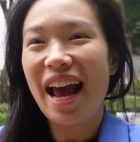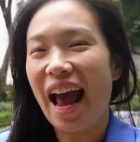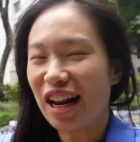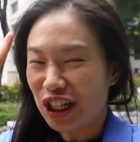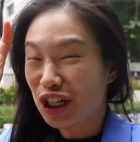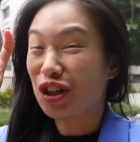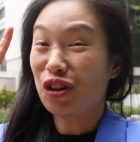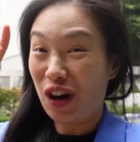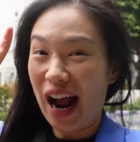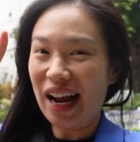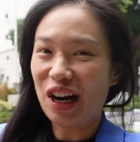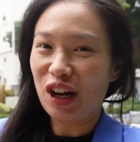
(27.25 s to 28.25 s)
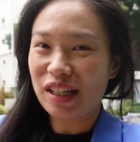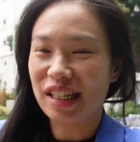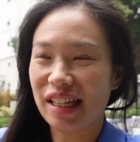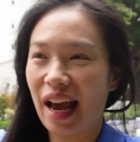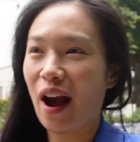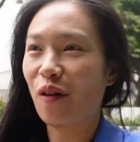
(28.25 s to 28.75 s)
and try not
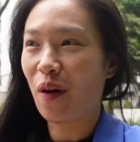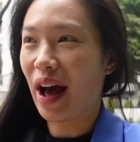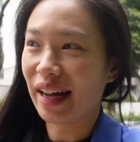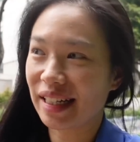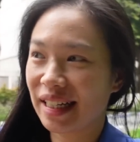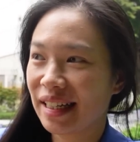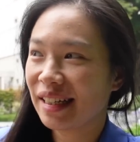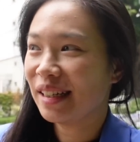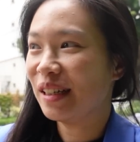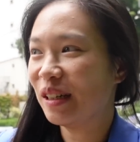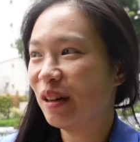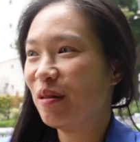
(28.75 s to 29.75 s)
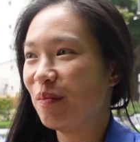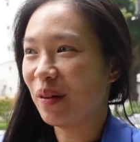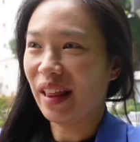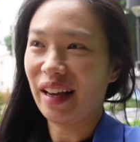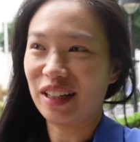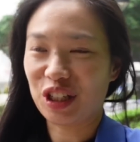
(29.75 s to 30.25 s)
to get wet.
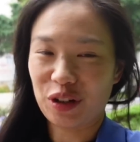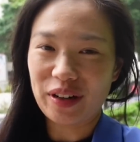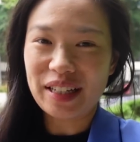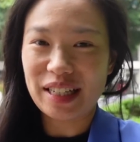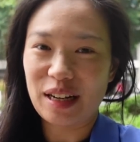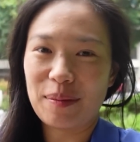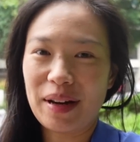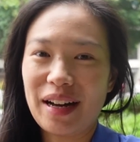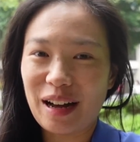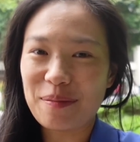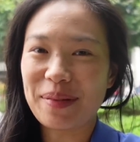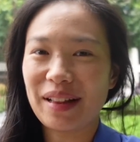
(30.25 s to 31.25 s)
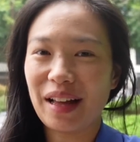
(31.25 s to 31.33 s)
But like during summer, I'd be